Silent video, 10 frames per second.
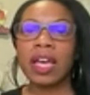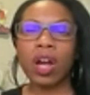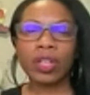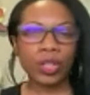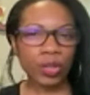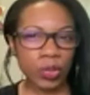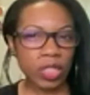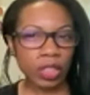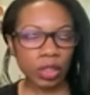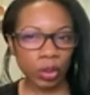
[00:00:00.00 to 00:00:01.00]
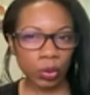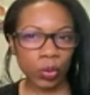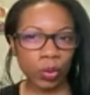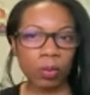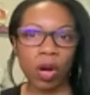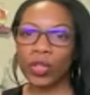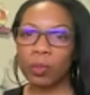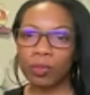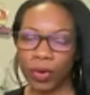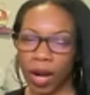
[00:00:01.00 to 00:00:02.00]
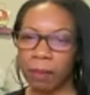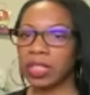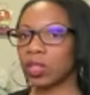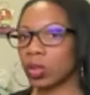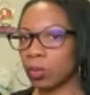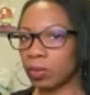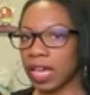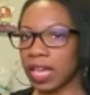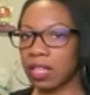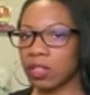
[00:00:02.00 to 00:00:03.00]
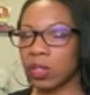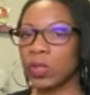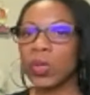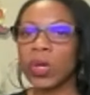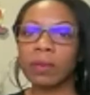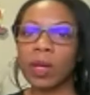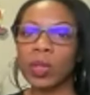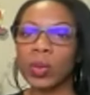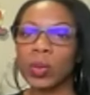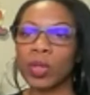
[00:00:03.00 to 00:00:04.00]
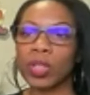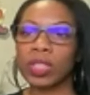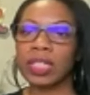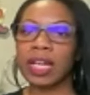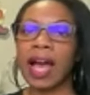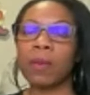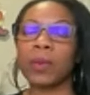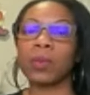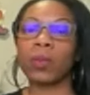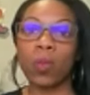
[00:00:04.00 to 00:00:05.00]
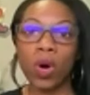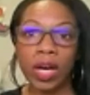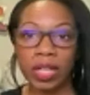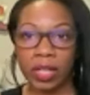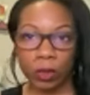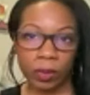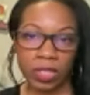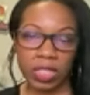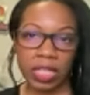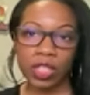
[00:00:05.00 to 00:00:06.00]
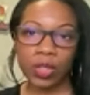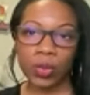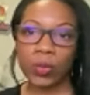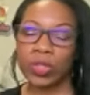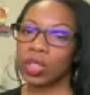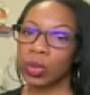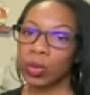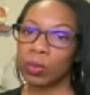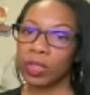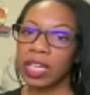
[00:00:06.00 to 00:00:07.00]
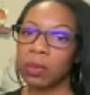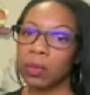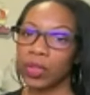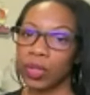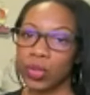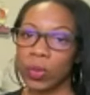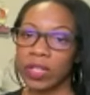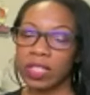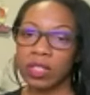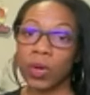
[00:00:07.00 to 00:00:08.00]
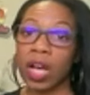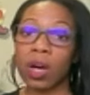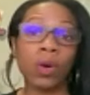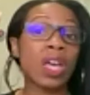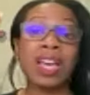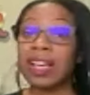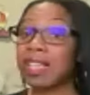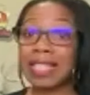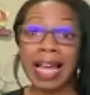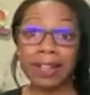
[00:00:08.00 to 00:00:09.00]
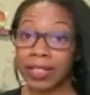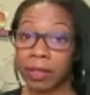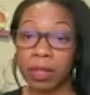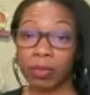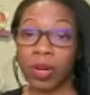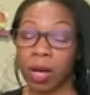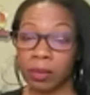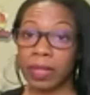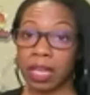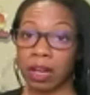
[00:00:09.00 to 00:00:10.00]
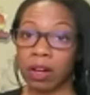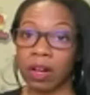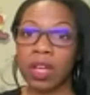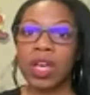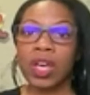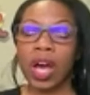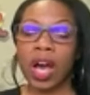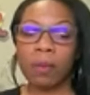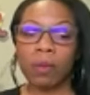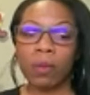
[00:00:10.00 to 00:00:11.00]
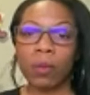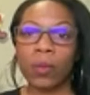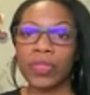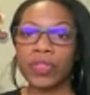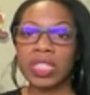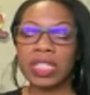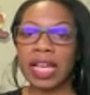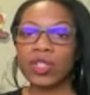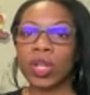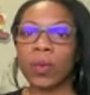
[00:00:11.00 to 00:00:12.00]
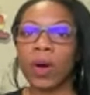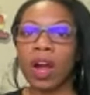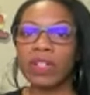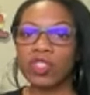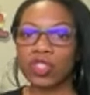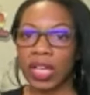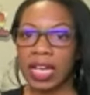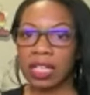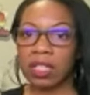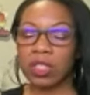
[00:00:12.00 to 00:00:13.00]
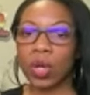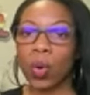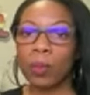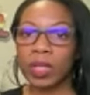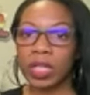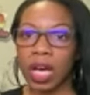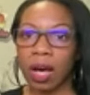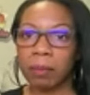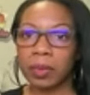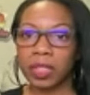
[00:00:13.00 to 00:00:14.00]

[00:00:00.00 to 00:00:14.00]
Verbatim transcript: are you using lube? Are you properly lubricated? So we talked about lube earlier. I would 100% use a lubricant with your toys as well, because that could be the problem there. Um, with sex, you know, our vaginas open up.